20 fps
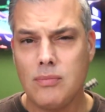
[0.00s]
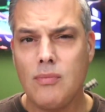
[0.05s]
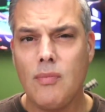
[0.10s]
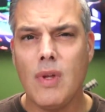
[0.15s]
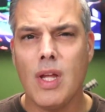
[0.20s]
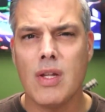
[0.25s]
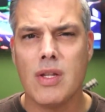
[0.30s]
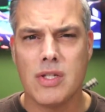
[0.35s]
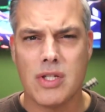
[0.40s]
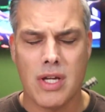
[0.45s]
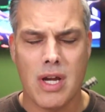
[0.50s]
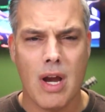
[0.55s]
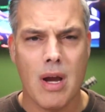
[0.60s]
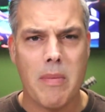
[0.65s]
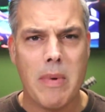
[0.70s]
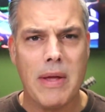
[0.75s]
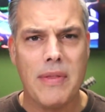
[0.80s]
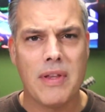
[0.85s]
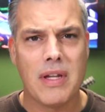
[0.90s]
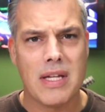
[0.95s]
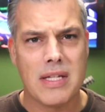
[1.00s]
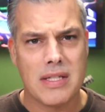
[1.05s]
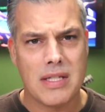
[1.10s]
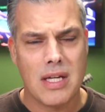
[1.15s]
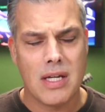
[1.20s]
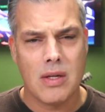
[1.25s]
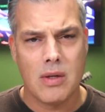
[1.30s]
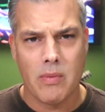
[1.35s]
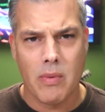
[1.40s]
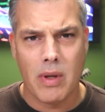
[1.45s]
that you care about the listing
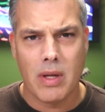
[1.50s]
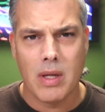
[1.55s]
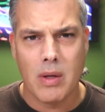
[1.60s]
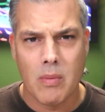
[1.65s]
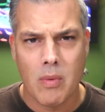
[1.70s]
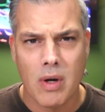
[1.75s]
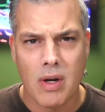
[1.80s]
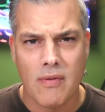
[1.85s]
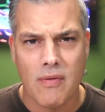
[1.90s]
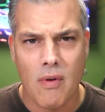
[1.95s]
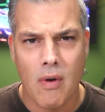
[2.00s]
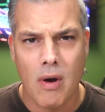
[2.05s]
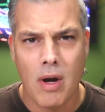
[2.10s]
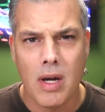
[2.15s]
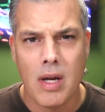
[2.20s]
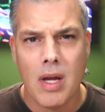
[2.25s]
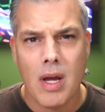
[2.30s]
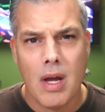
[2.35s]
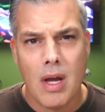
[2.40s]
and you're willing to work for it.